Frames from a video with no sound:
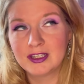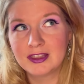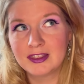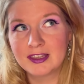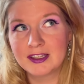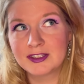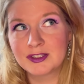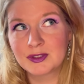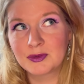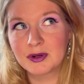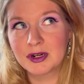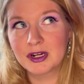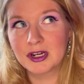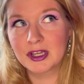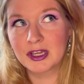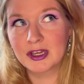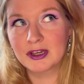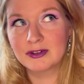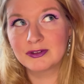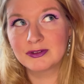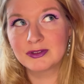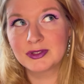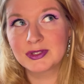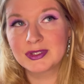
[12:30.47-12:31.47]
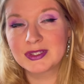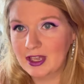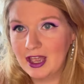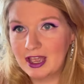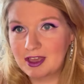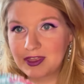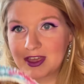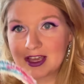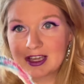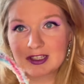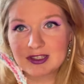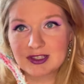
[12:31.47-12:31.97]
that's where it goes. I
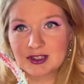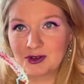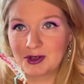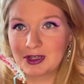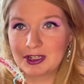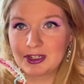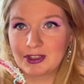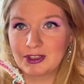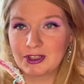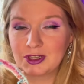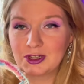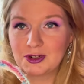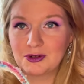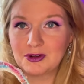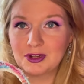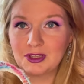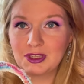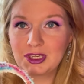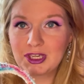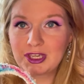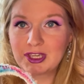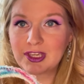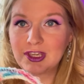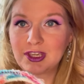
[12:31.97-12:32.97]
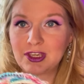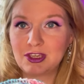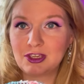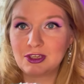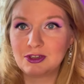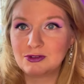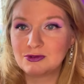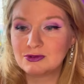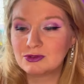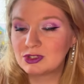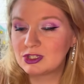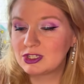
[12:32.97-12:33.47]
think it's going to look really
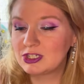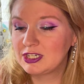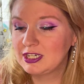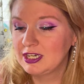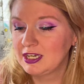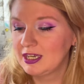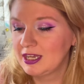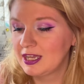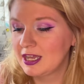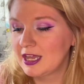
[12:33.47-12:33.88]
cute